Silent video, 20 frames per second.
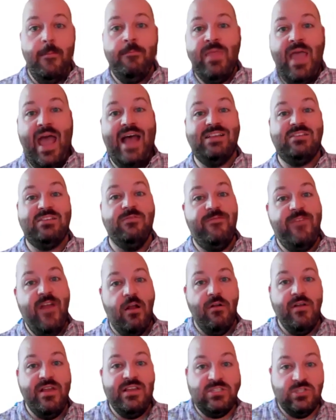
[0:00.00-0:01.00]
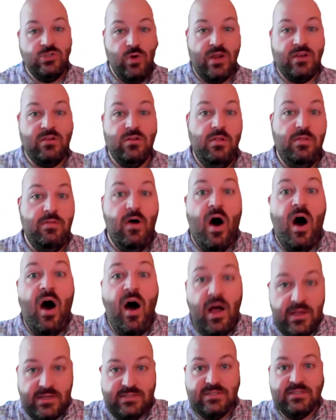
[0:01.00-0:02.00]
has very strict
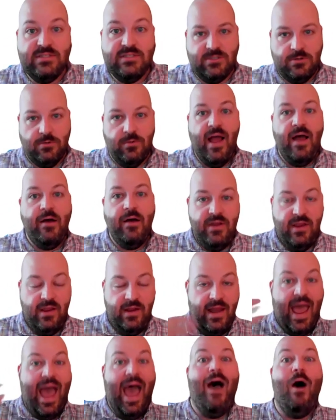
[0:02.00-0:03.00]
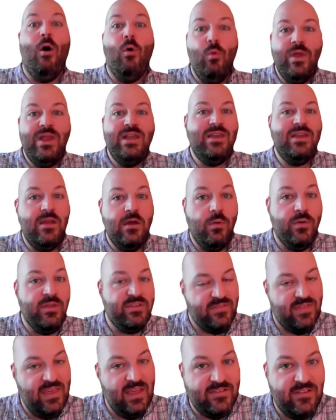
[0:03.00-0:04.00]
laws surrounding how we deal with
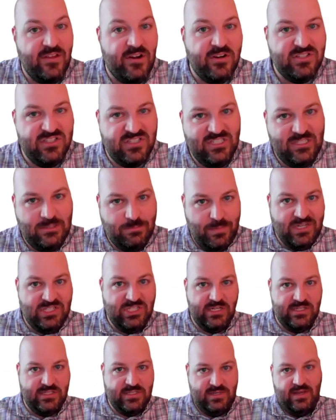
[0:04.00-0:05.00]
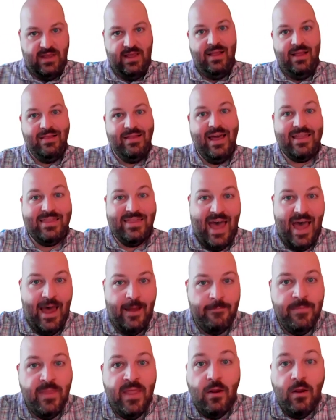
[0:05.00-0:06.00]
things that are suspicious like that,
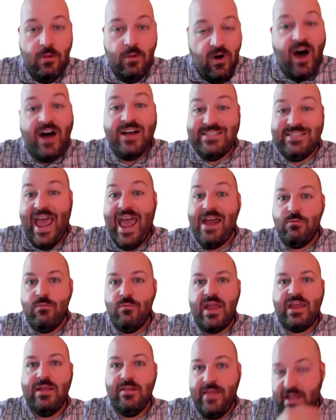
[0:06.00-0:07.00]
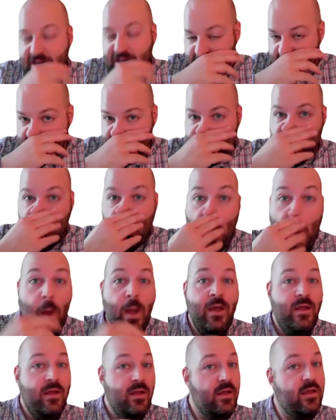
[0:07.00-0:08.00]
laws and regulations. So
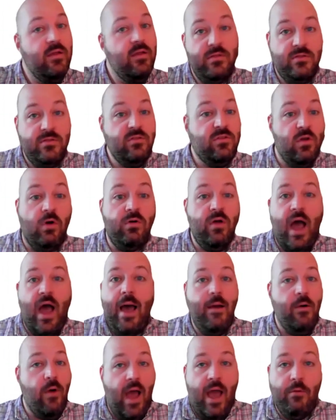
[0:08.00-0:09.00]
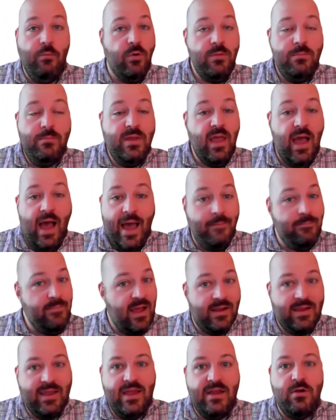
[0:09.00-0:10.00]
I'm
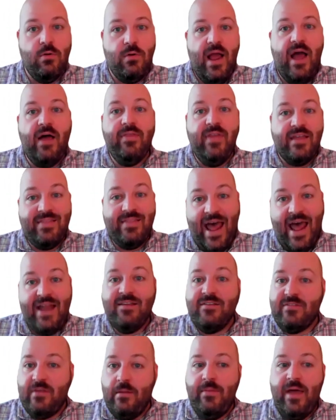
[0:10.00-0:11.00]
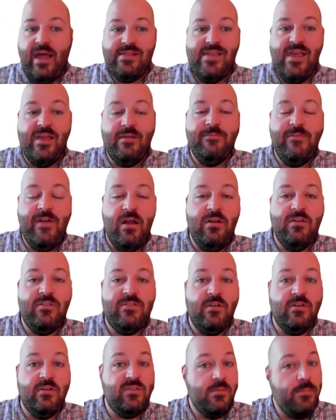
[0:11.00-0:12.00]
not kidding around. Like, that is something I take very
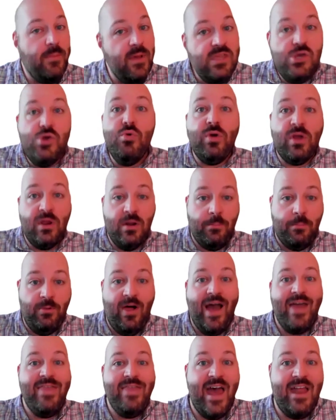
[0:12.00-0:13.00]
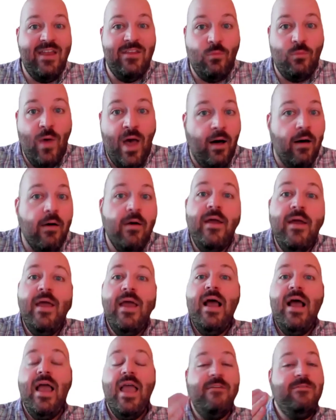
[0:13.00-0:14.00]
seriously, but you can apply that as well.
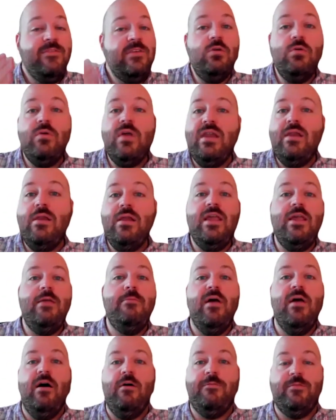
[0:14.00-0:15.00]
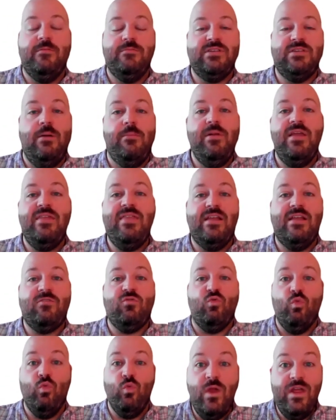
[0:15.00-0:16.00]
If you get an email from somebody that's
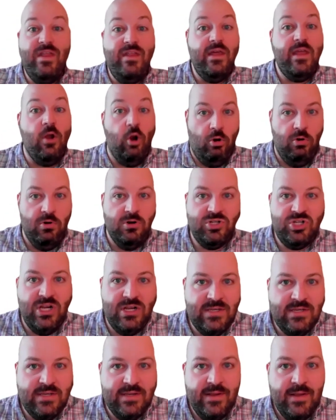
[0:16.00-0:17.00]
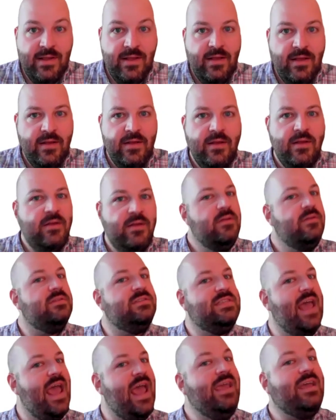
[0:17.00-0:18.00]
really urgent,
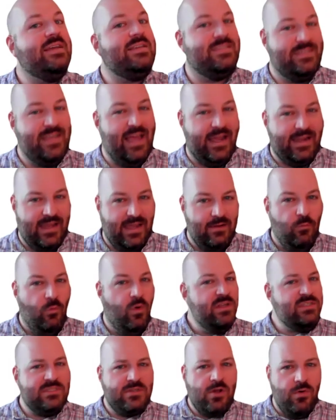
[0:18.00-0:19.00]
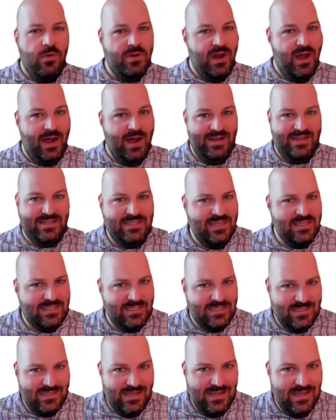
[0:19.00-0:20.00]
take a second. What's going on? Is
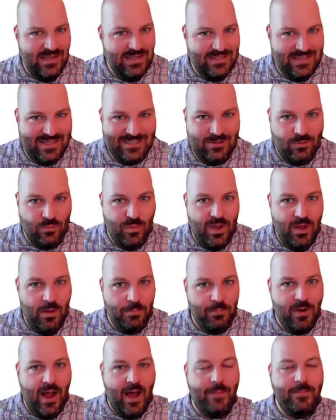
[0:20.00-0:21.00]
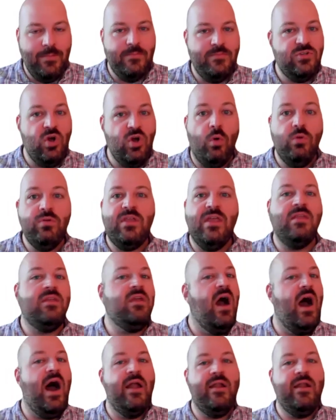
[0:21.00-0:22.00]
this a real problem? Don't get
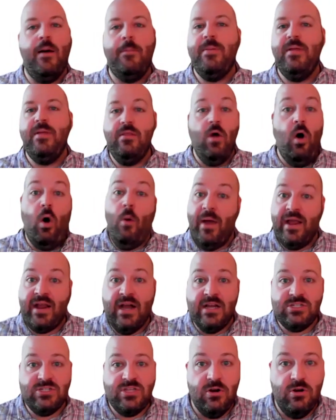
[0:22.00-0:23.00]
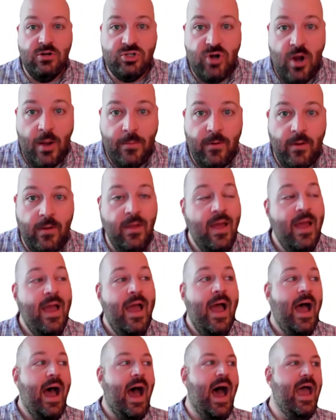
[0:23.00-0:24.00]
caught up in, oh my gosh, they're in trouble.
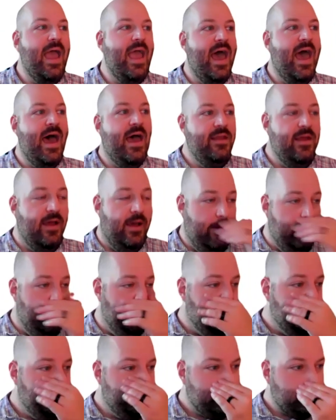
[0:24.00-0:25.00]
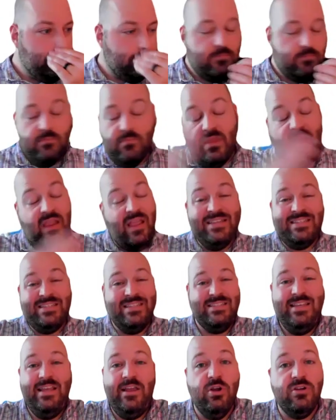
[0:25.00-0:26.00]
I had, this is
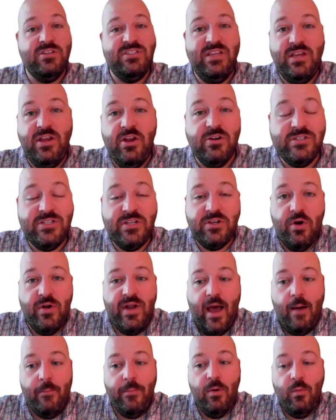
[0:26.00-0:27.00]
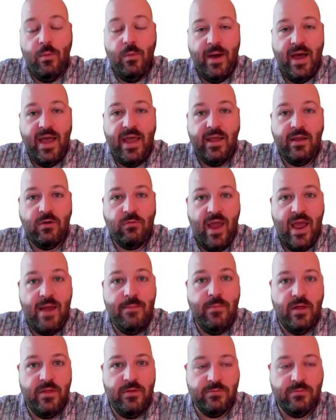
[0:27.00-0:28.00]
years and years ago now, but when my
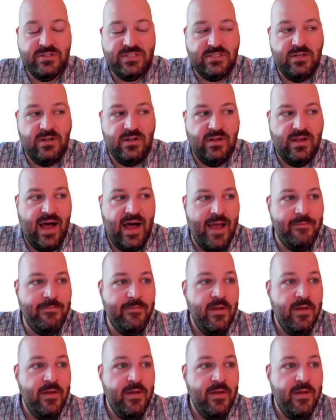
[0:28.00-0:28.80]
grandmother was still alive,